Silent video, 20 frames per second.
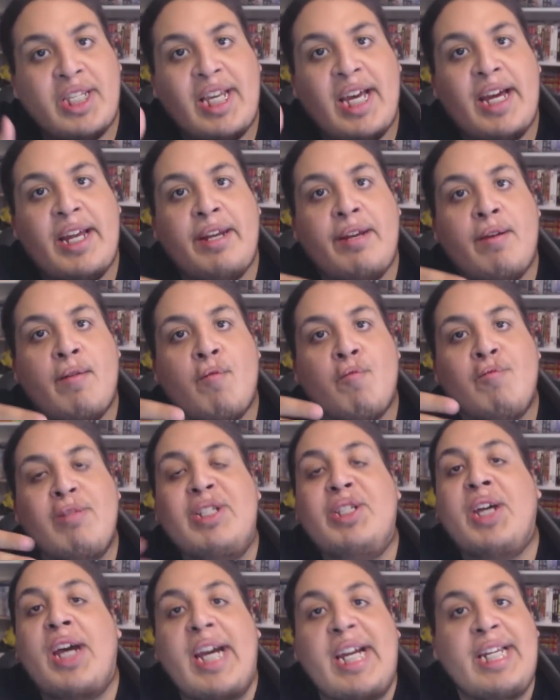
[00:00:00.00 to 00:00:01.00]
again
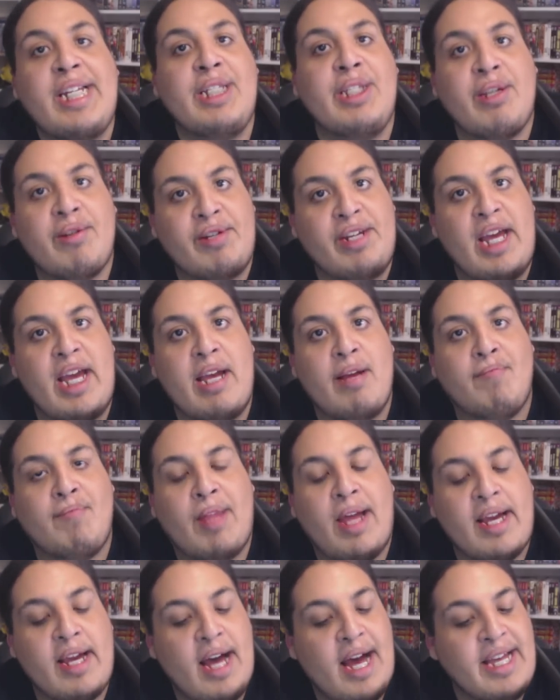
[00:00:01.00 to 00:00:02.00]
retaining their name.
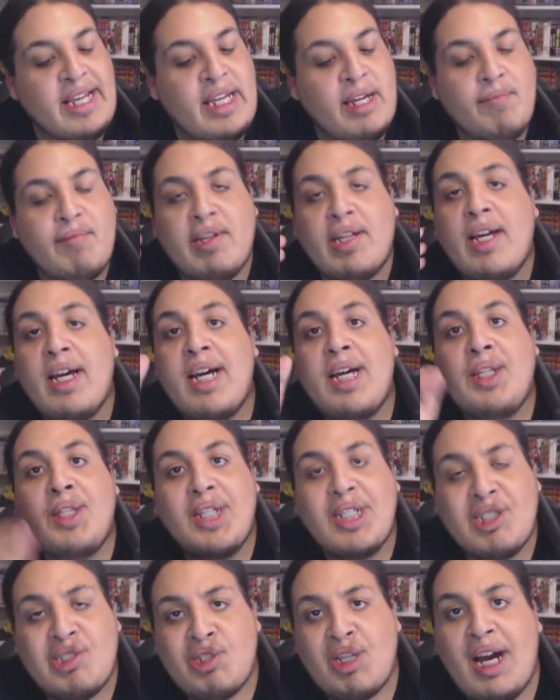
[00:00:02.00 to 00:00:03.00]
Like, I give it
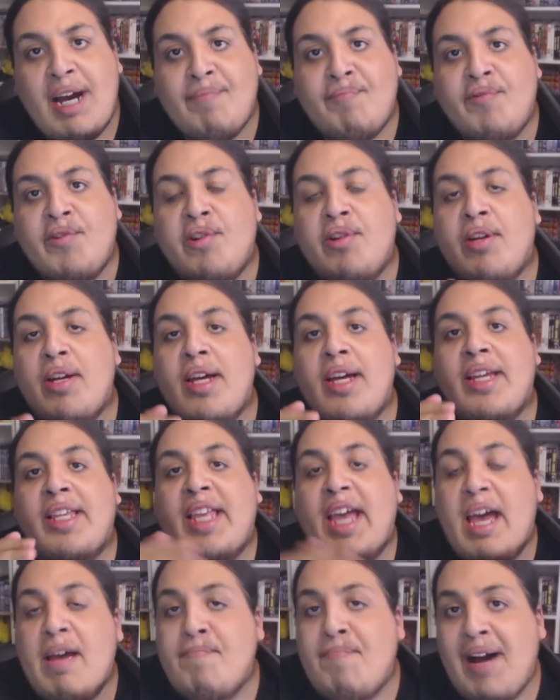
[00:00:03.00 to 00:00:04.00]
this chapter,
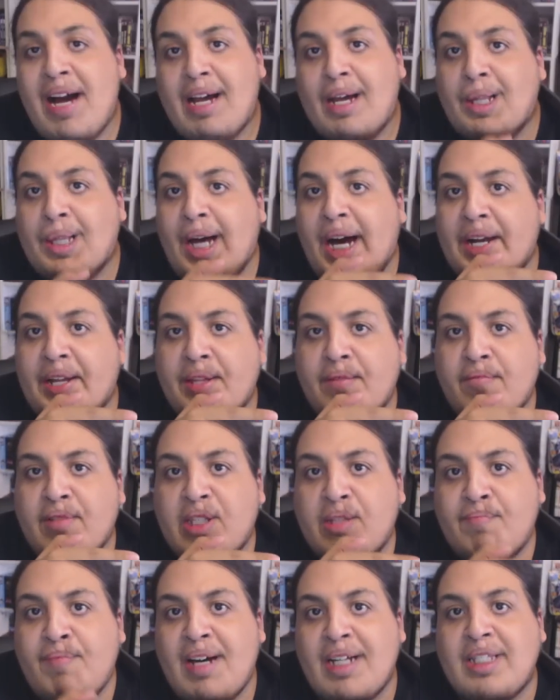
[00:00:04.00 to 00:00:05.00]
gave back a lot of the
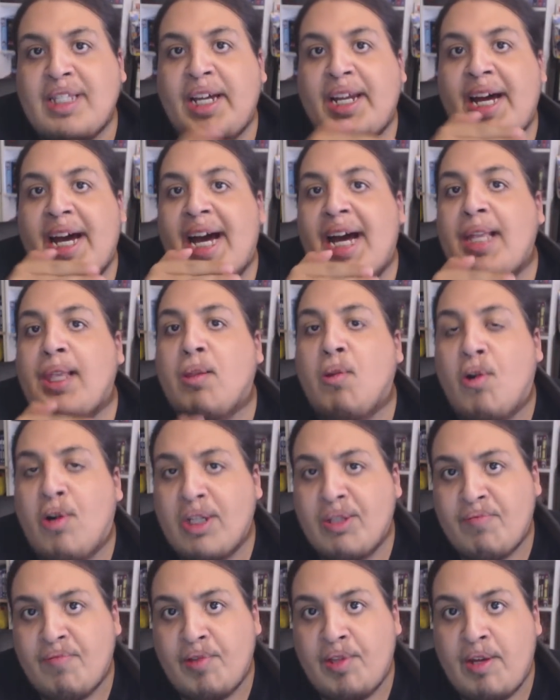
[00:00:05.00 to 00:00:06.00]
respect that I had
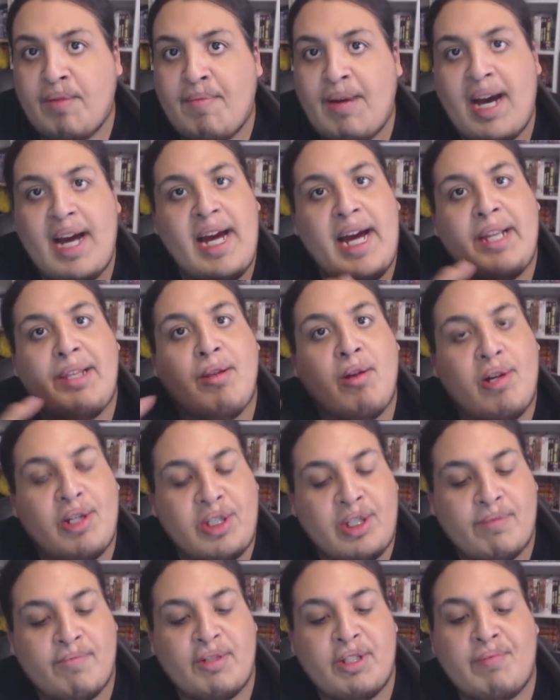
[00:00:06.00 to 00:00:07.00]
lost for them. I had
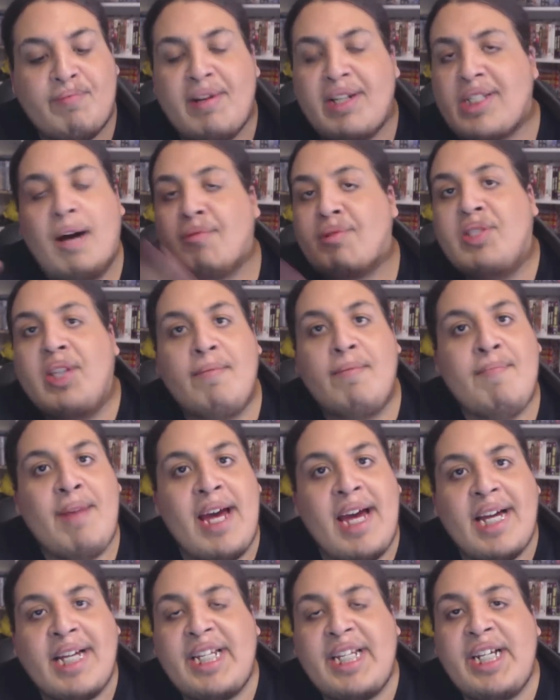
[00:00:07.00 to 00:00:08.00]
lost some respect. I was like,
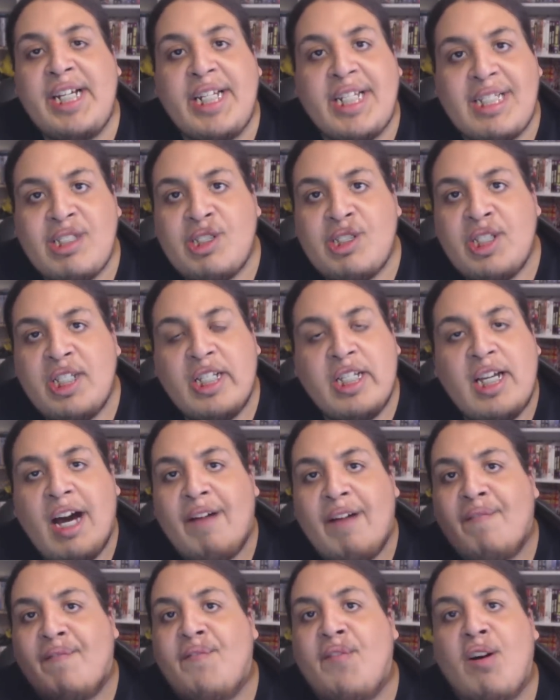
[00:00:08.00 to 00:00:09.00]
man, Kirinji
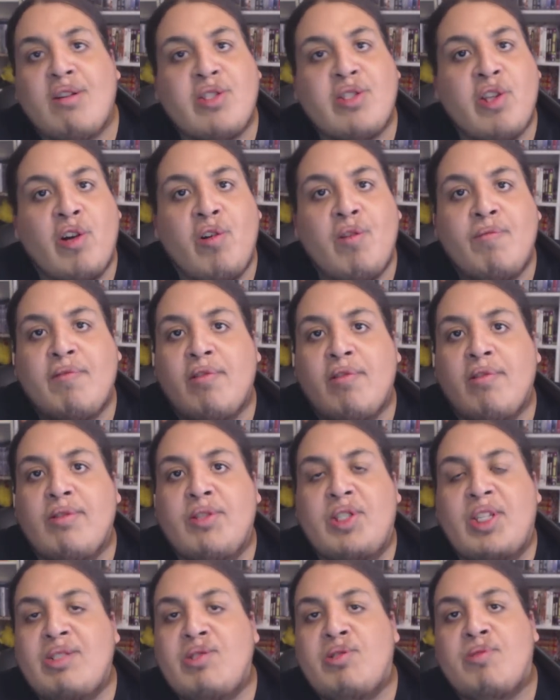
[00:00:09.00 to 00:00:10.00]
got fucked over
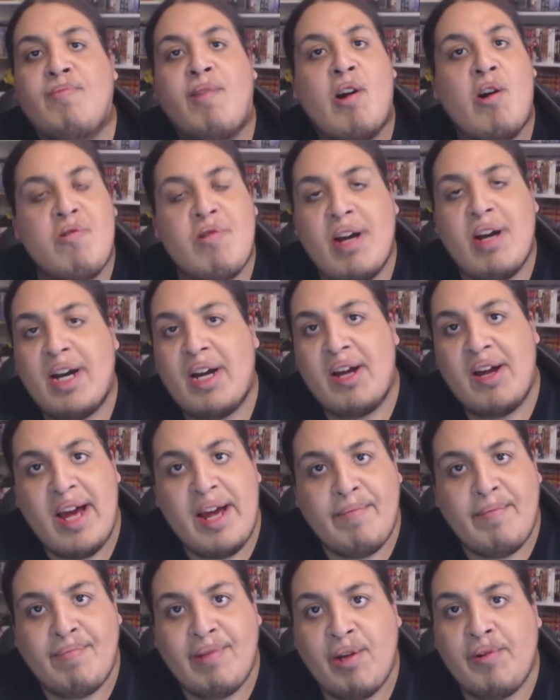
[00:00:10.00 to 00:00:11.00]
Senjumaru got her
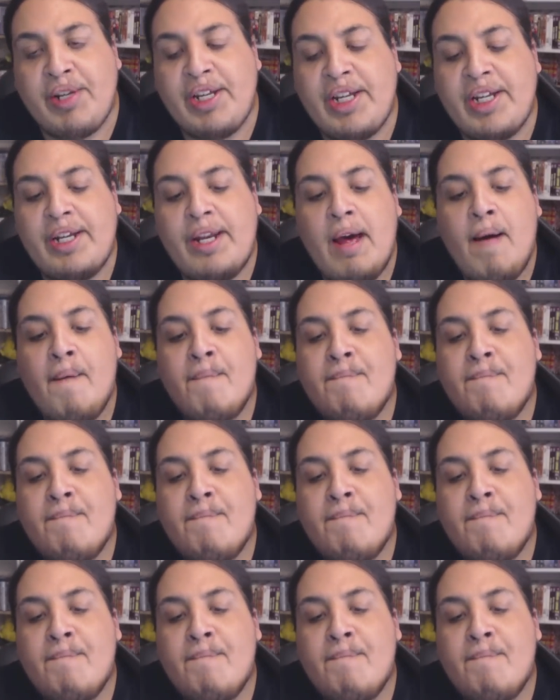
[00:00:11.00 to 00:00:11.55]
head blown in.